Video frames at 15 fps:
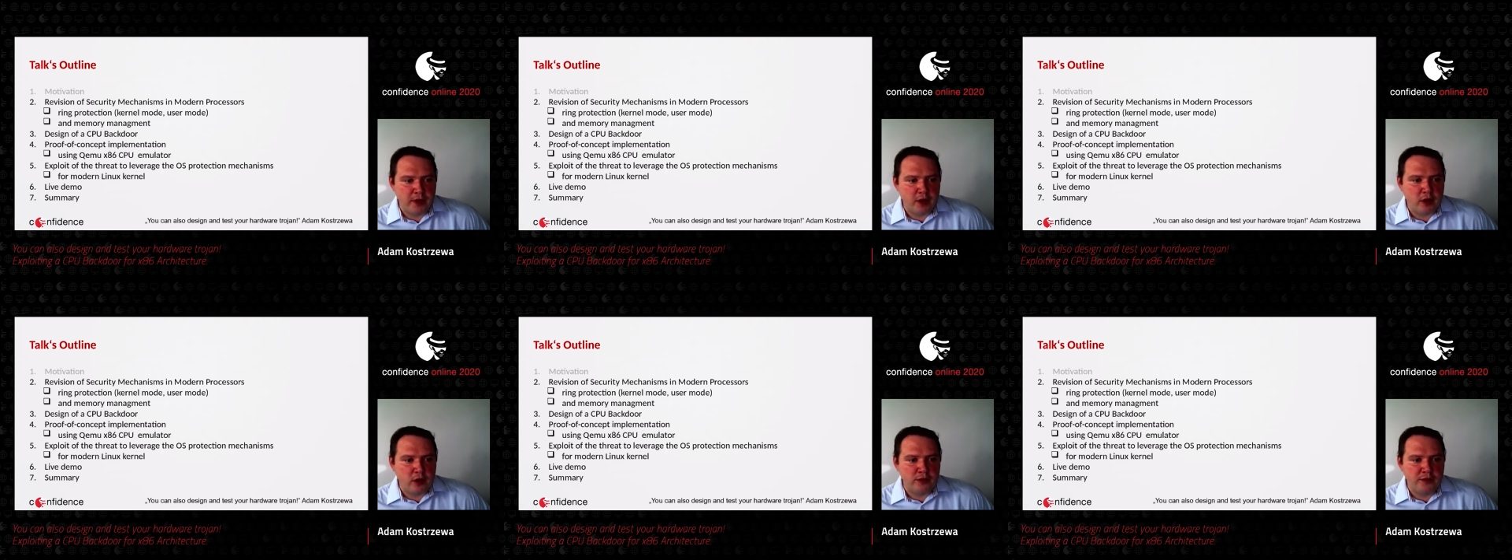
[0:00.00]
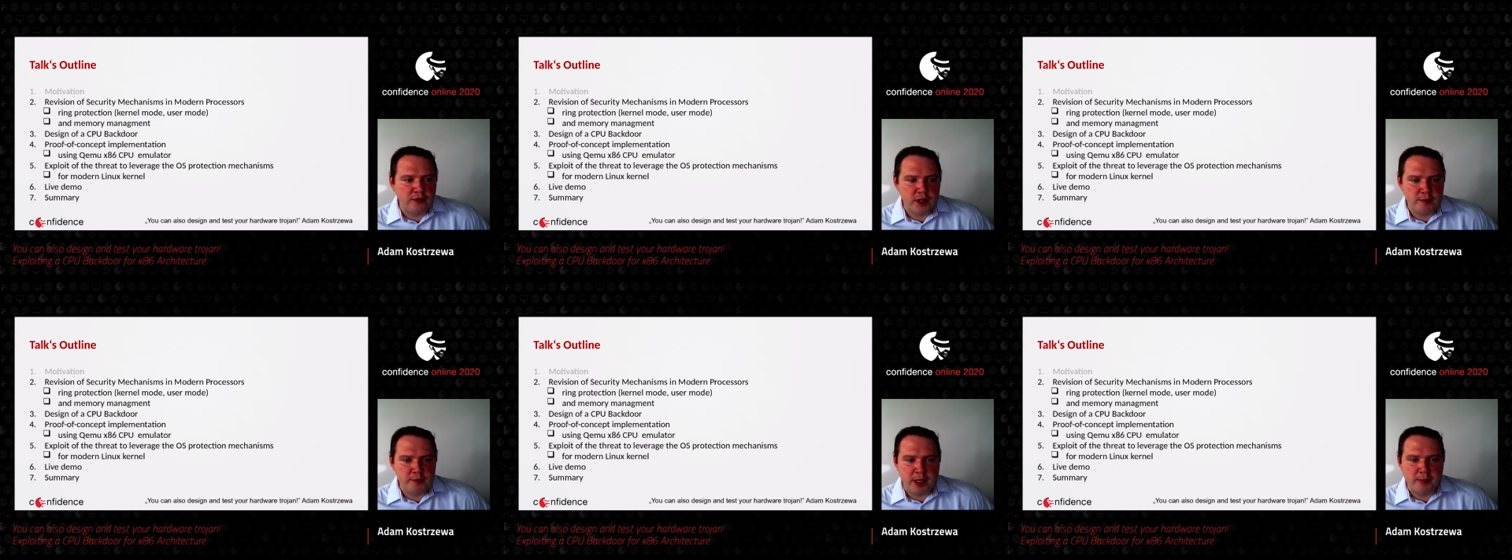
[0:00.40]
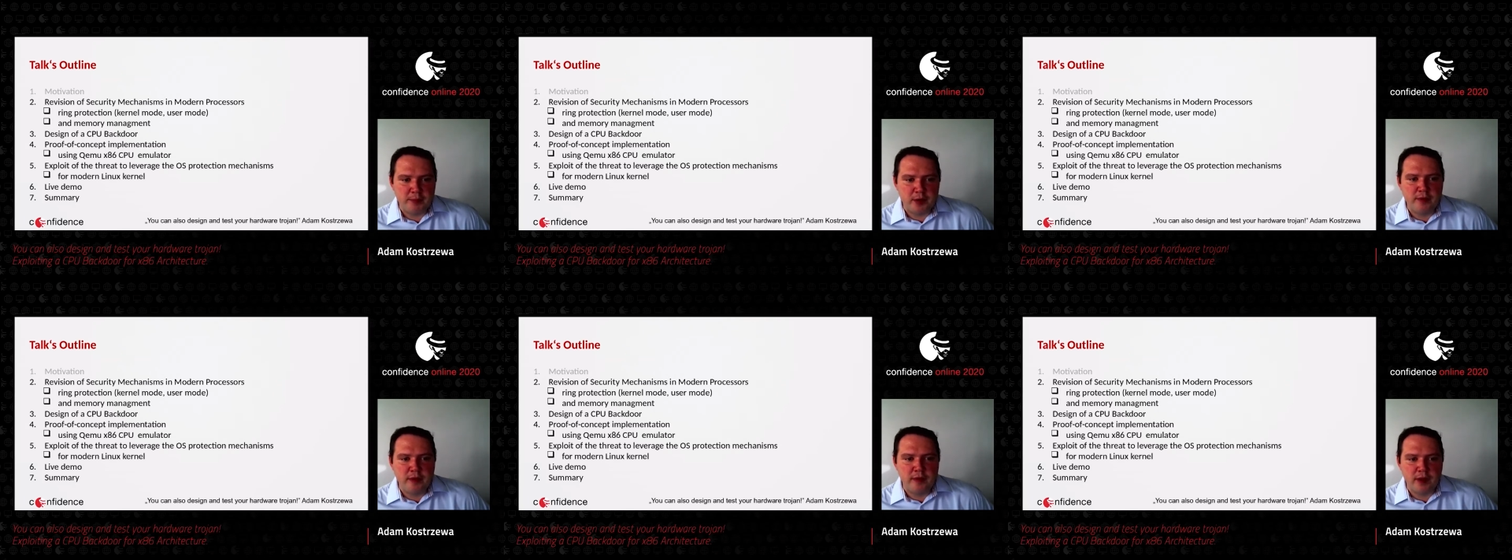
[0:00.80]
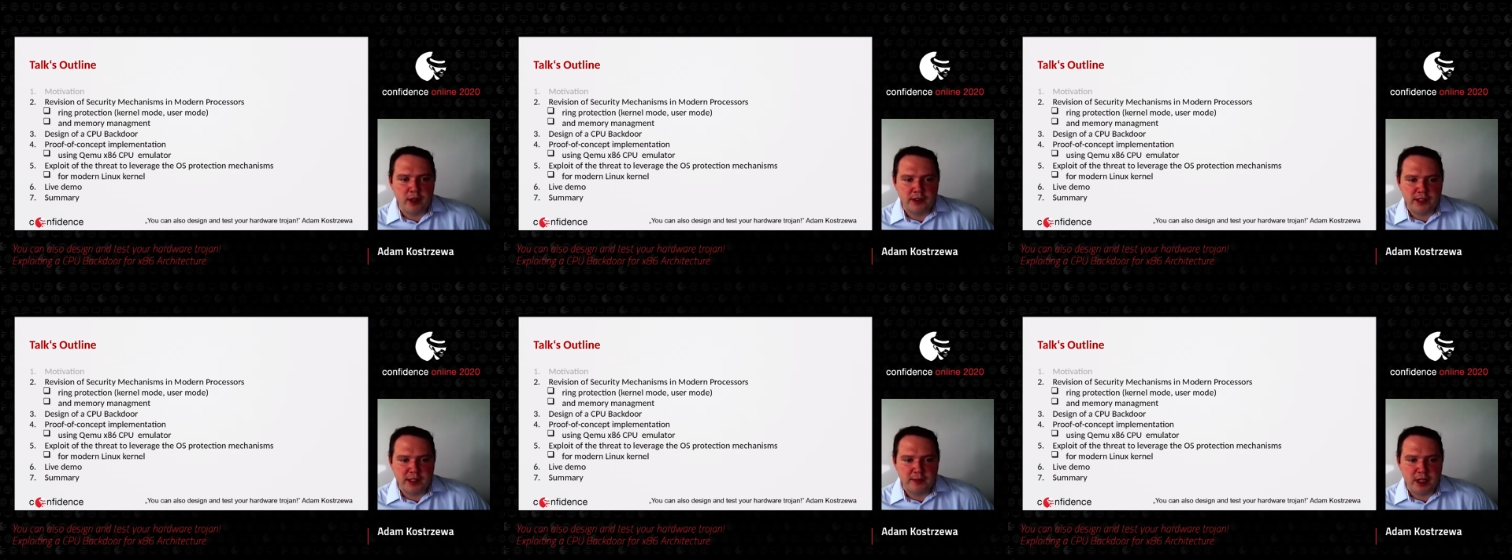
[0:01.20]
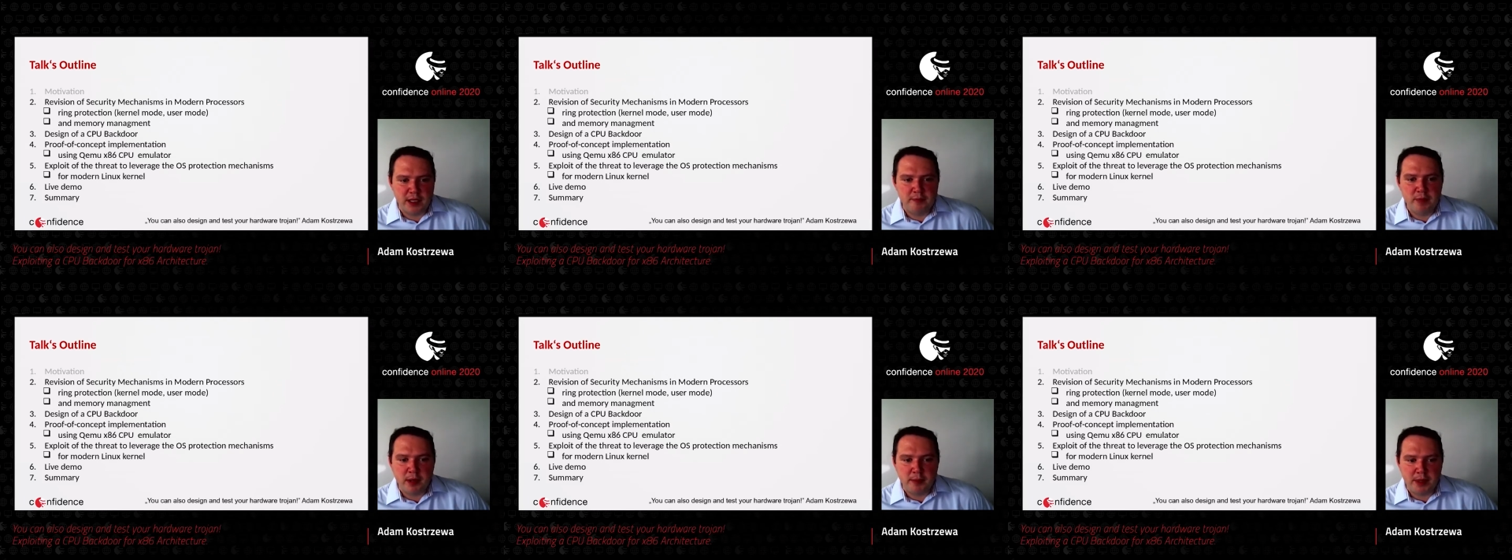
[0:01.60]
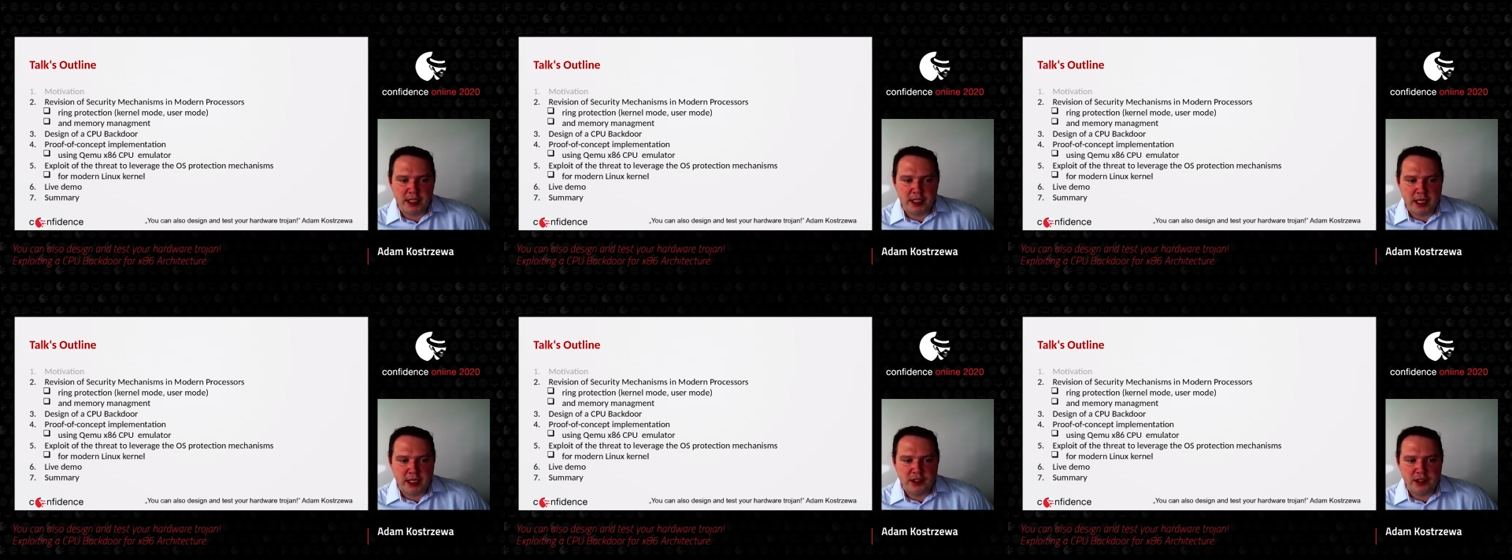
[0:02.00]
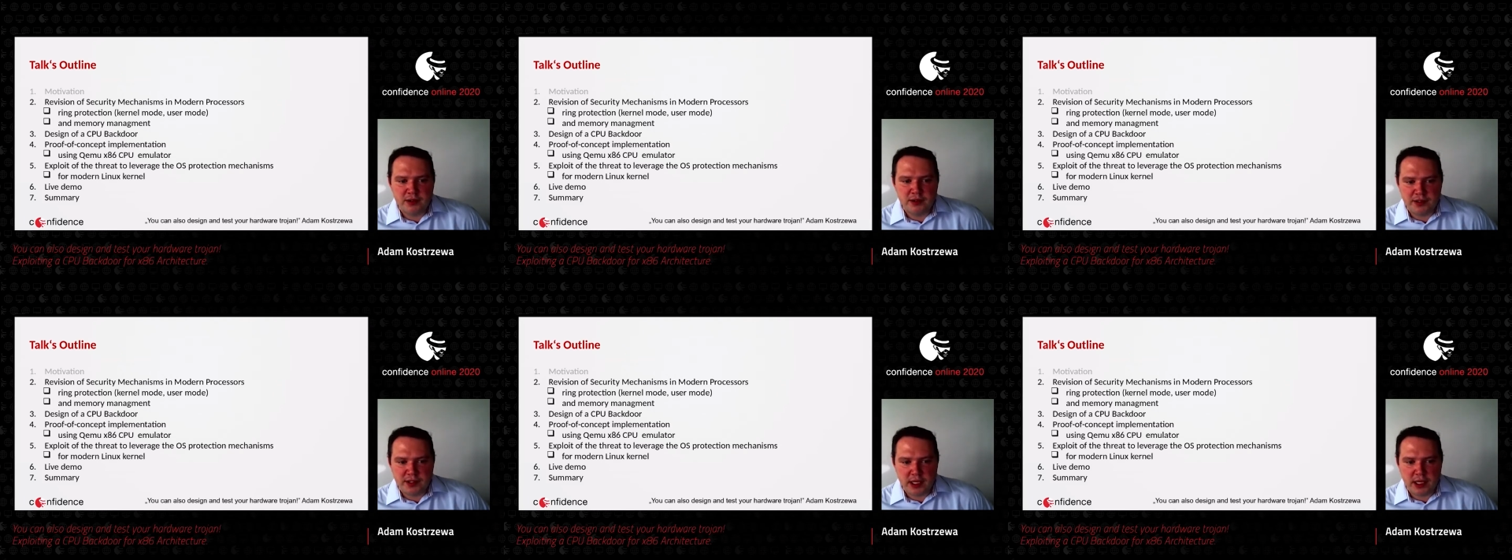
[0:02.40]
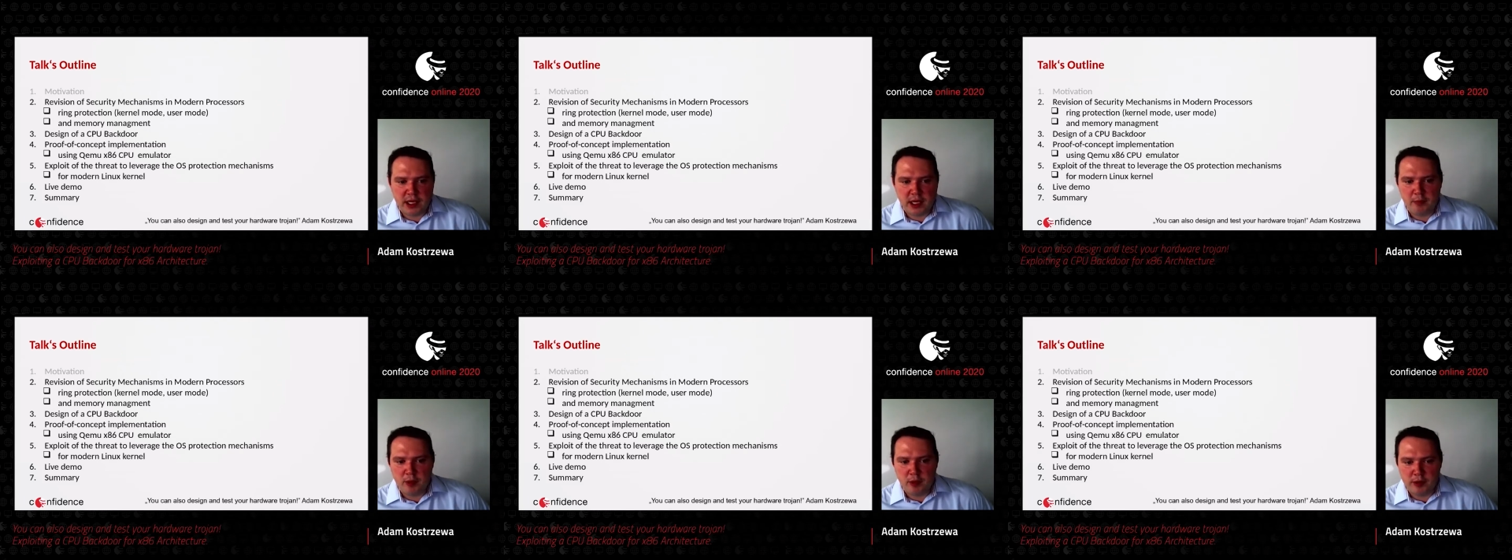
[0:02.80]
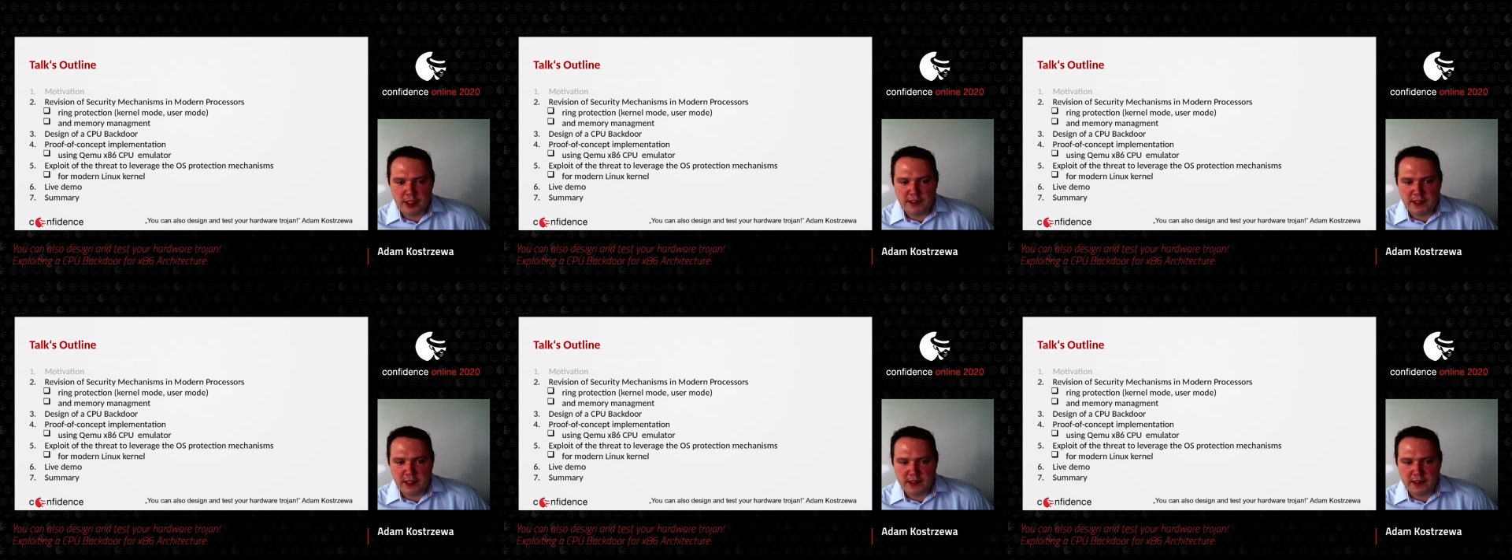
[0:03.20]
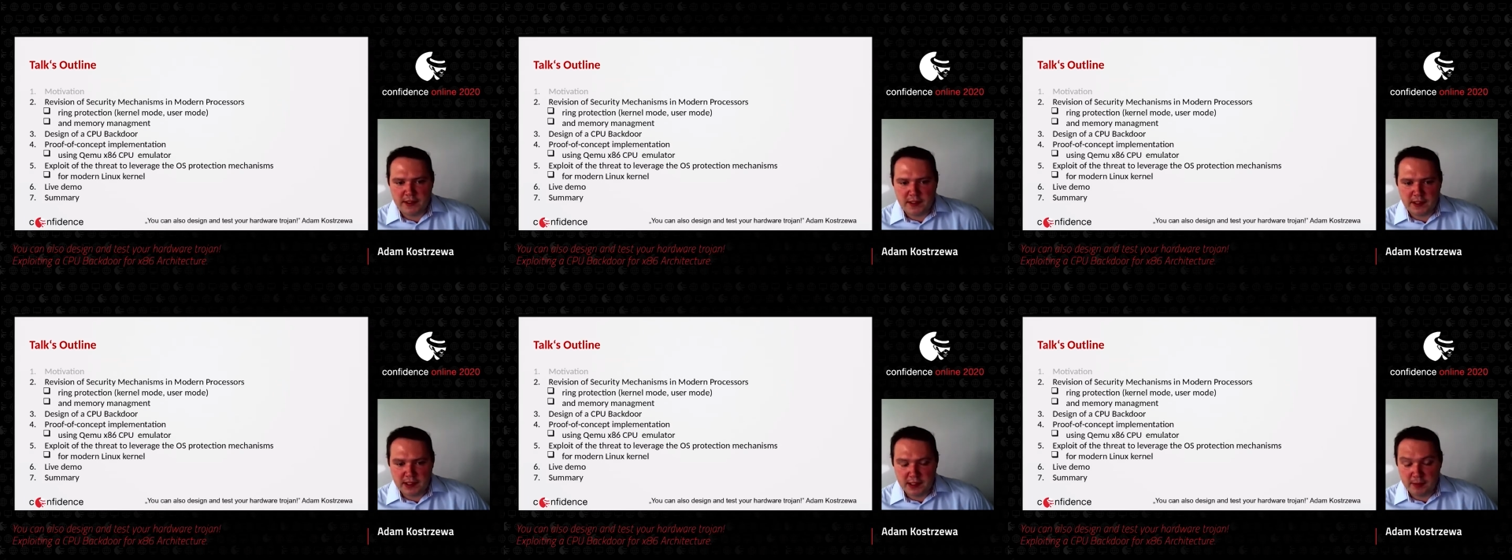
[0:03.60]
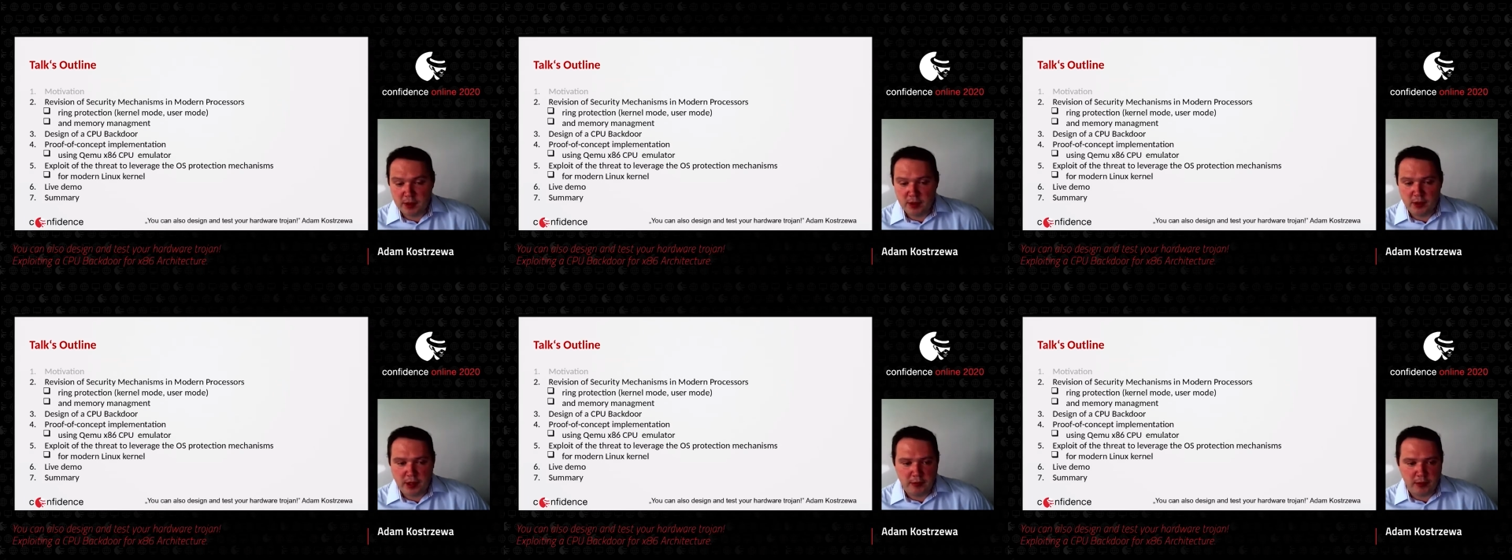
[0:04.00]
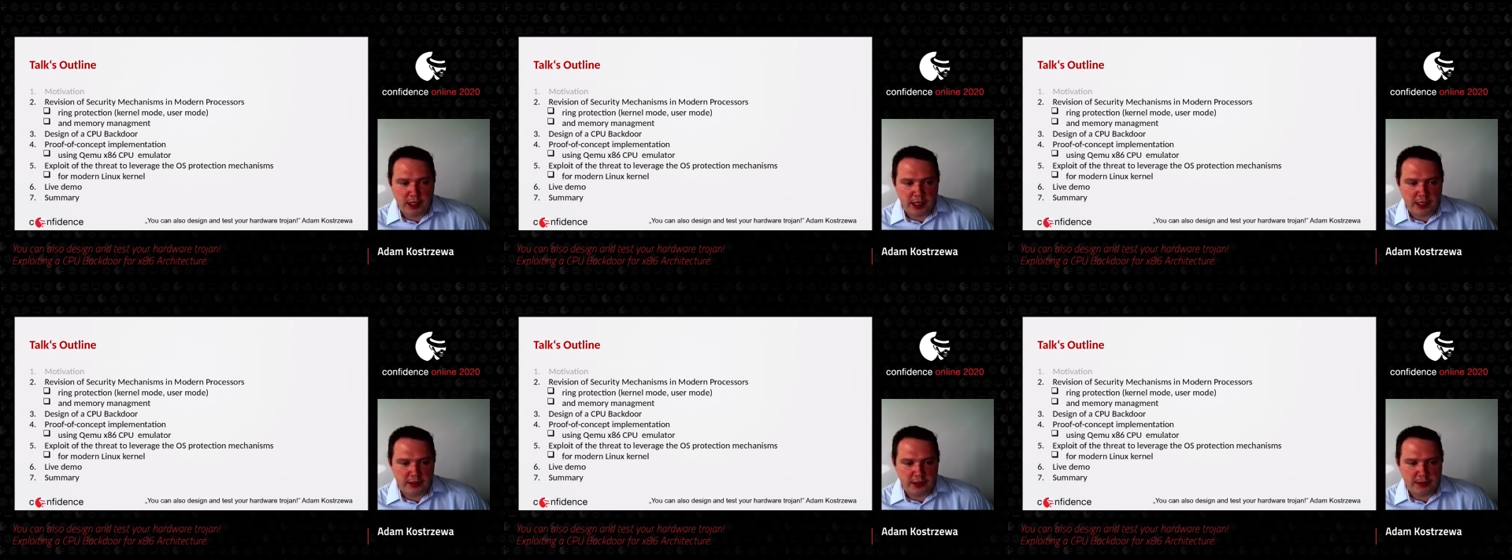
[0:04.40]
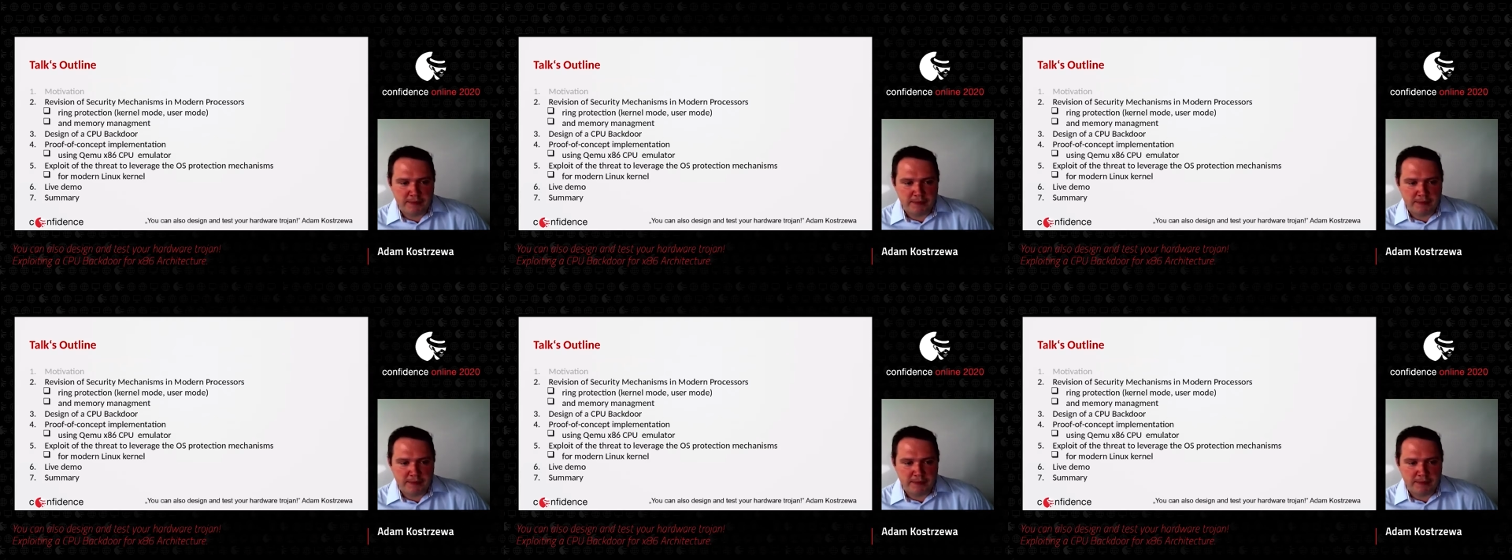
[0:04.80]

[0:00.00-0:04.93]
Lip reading: confirmed by proof of concept implementation using Camel x86 CPU emulator.